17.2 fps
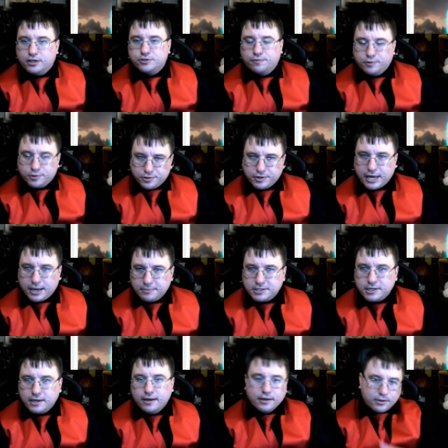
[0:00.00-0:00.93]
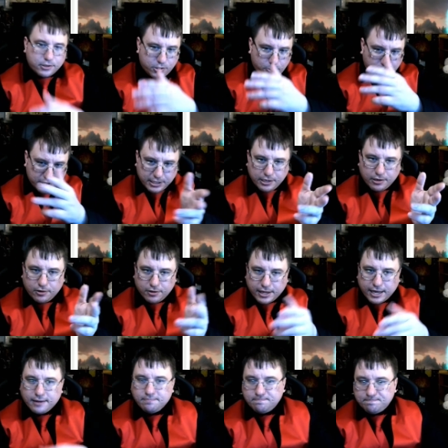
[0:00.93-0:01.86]
controversial games. So we see
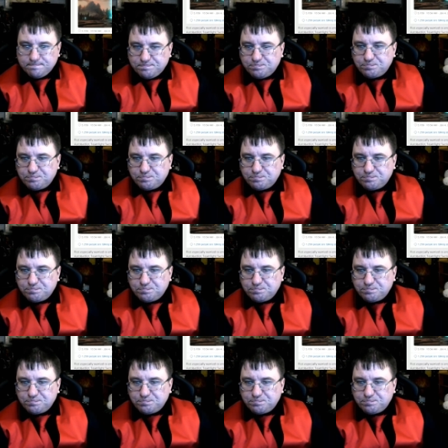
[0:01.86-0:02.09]
all that.